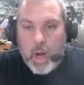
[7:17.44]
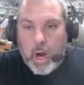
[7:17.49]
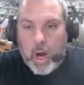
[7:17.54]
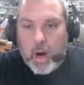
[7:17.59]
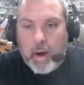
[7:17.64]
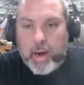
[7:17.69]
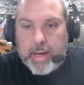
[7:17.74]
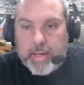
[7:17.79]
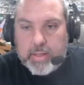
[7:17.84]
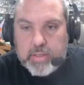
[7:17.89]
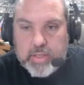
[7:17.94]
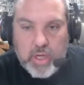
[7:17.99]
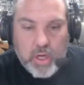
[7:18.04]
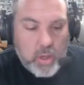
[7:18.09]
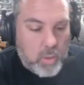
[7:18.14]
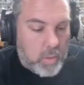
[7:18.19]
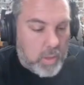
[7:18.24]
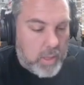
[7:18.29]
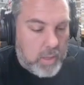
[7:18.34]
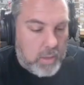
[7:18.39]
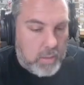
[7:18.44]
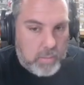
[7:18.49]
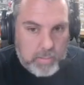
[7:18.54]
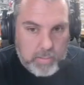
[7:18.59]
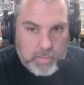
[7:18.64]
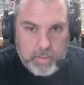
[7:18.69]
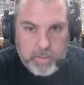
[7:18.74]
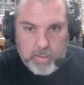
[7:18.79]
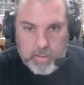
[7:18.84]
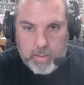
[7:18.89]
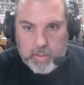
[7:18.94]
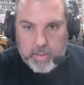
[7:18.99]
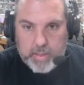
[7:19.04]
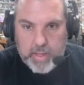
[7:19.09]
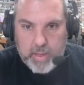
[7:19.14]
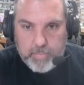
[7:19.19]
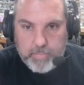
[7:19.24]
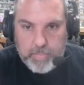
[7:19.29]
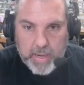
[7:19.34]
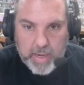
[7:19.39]
All right, so
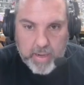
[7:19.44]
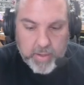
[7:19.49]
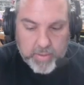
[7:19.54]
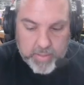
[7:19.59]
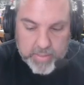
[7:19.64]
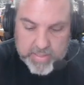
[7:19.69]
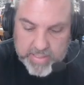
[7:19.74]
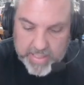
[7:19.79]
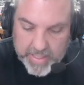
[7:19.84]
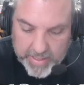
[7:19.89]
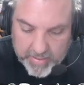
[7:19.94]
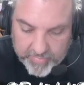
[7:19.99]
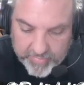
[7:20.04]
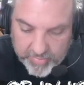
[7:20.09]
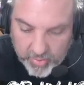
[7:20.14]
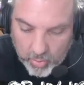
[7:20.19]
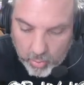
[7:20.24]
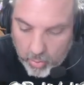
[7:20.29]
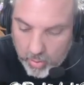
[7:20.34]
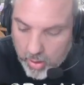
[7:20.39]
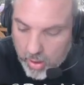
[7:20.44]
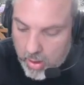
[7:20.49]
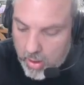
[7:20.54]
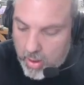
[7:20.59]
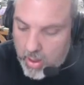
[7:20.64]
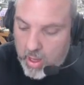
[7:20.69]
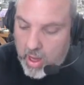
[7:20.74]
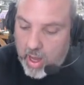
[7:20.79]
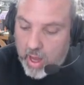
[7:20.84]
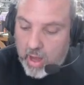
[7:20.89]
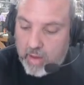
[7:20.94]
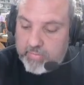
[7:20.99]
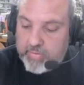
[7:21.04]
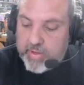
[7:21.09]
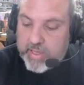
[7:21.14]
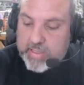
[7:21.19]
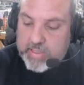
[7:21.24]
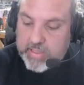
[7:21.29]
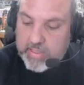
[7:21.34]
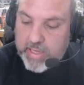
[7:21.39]
comparing the second floor,
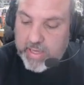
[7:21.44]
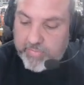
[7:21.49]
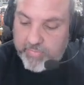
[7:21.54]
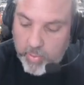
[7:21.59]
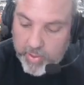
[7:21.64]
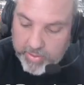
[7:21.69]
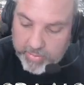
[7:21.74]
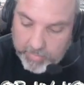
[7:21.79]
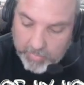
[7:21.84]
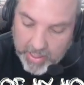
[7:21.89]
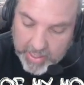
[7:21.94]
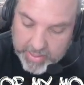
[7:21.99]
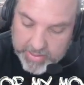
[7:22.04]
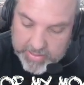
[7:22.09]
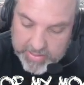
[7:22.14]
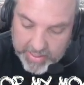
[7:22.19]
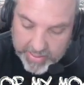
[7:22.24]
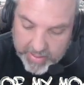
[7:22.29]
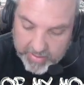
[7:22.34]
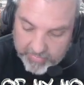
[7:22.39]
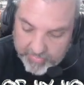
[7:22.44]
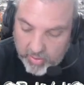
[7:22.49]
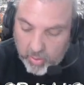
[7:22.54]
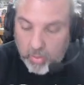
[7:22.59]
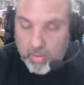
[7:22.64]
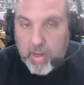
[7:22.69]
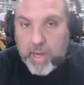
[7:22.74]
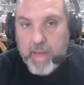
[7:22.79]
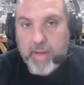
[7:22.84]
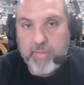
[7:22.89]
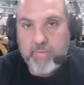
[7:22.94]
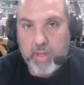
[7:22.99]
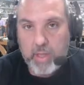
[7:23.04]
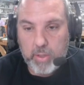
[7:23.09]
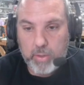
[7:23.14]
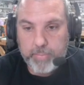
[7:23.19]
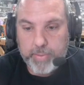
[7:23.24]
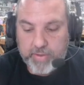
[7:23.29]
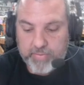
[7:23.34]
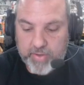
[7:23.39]
obviously with my second floor, I have a
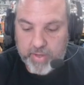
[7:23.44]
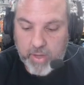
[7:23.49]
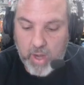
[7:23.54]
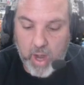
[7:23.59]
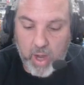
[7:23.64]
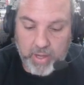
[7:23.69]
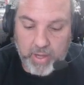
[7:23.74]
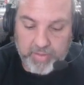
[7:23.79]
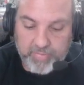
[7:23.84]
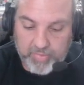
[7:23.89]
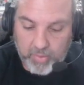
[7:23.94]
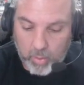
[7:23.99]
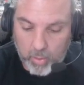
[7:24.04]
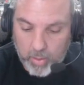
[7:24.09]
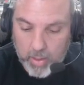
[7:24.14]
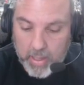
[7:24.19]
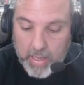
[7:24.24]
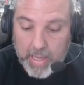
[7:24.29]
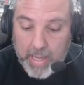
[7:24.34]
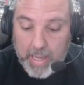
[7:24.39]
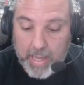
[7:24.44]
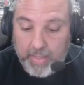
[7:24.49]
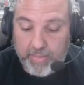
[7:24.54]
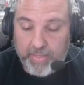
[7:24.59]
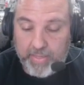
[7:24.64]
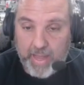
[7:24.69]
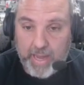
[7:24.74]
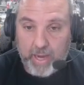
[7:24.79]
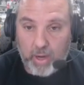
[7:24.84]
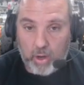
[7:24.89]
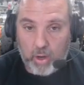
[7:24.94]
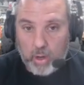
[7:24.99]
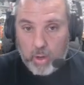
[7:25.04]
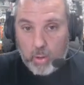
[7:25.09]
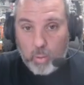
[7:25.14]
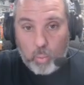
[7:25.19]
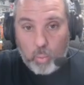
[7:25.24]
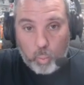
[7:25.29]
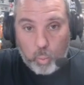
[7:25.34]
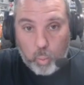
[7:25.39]
little bit of a naughty floor. They are
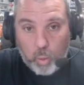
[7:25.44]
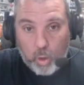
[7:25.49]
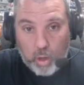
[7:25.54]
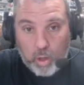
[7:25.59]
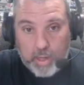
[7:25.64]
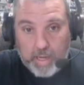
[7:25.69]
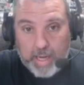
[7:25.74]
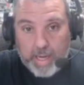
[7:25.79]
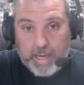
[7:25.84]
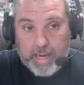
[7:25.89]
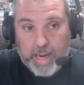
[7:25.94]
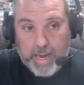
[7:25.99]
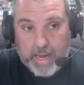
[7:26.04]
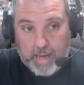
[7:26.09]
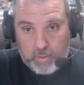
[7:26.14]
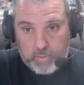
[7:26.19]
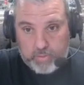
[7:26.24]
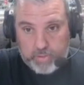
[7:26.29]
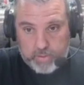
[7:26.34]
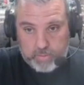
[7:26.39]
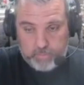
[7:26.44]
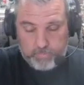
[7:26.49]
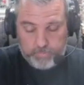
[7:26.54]
working out.